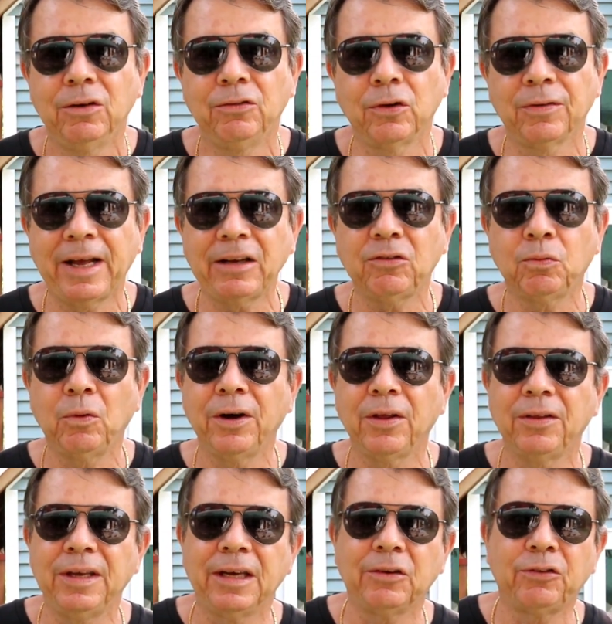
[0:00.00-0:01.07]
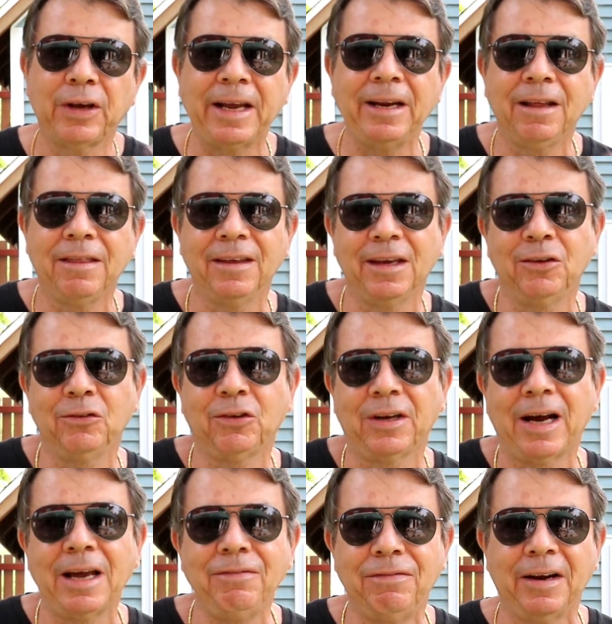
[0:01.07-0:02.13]
So that's one of the exciting things
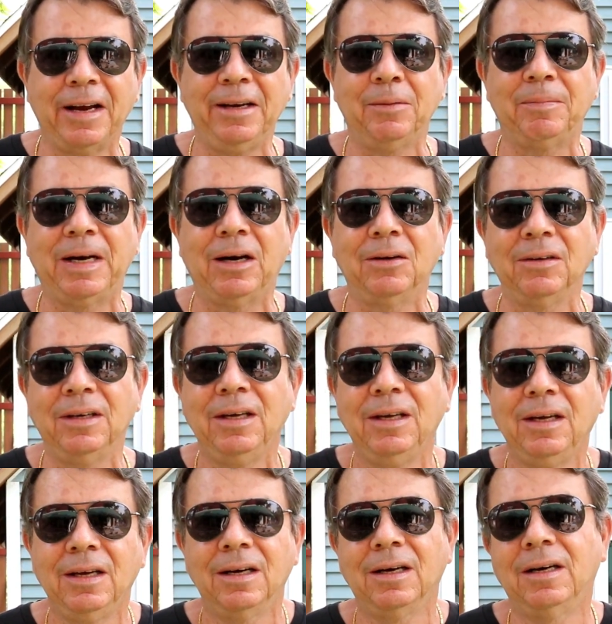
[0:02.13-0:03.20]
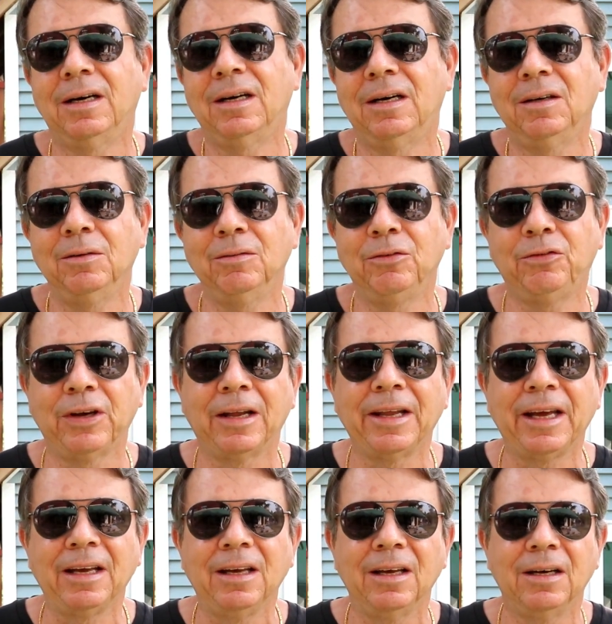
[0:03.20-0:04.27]
that I find about
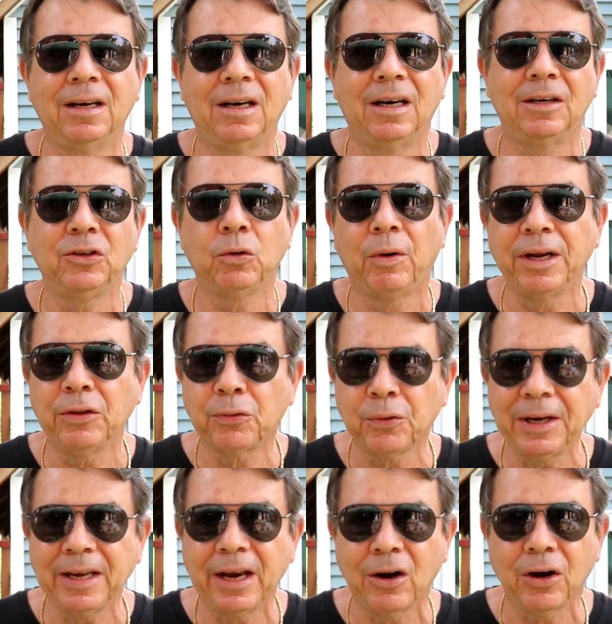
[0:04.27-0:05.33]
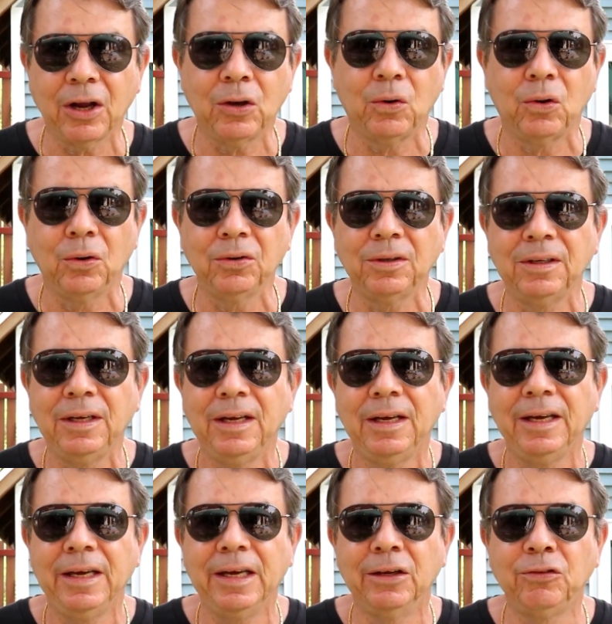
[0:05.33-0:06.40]
selling 23 karat gold,
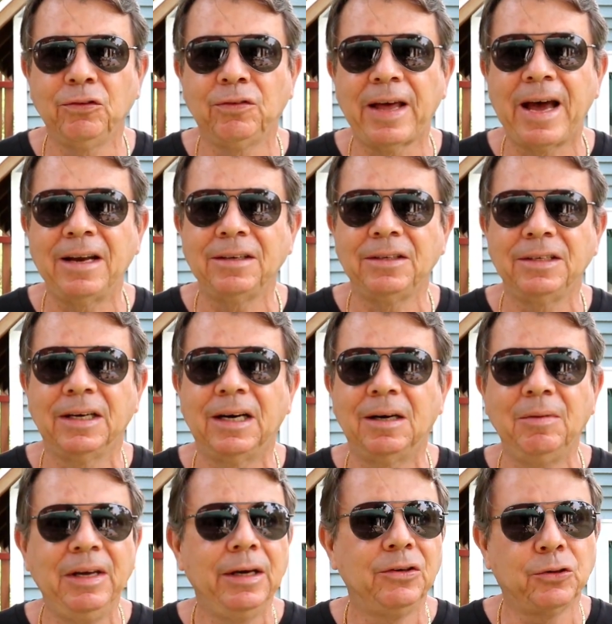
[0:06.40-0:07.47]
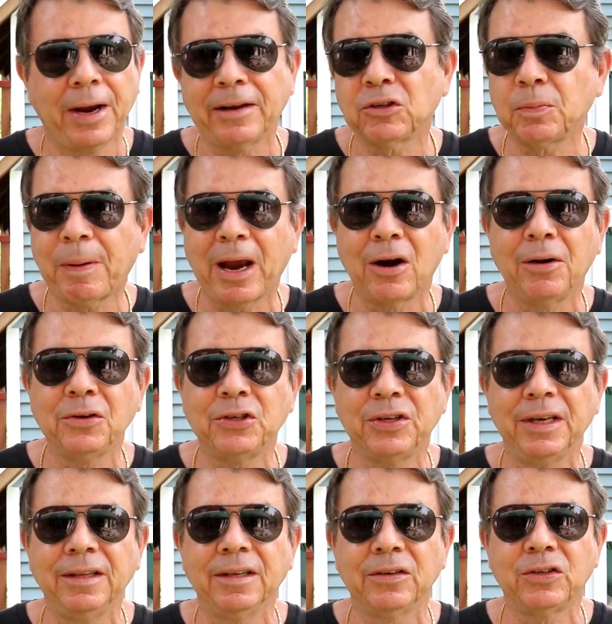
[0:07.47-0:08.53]
is that
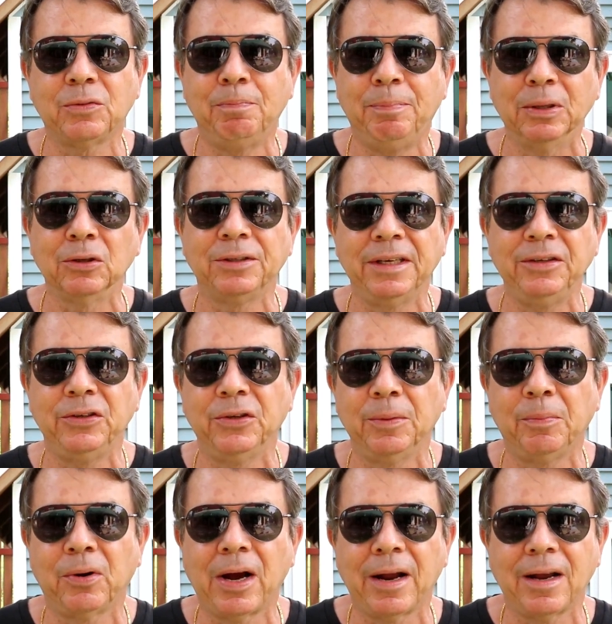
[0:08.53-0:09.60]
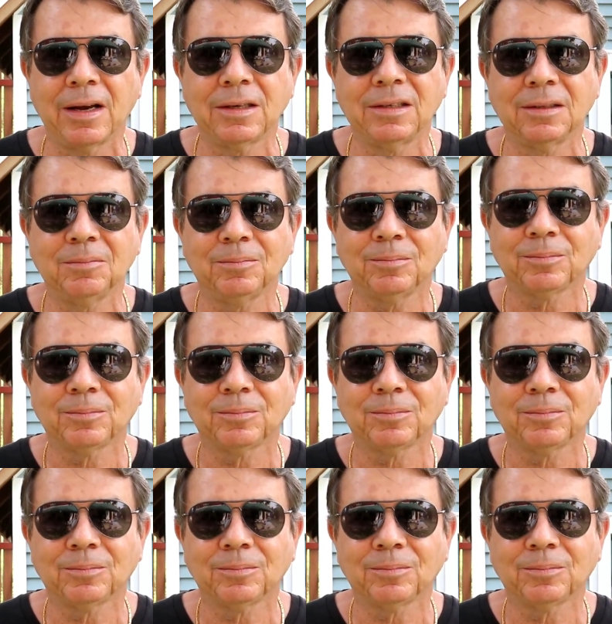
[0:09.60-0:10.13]
transparency that's built into the product.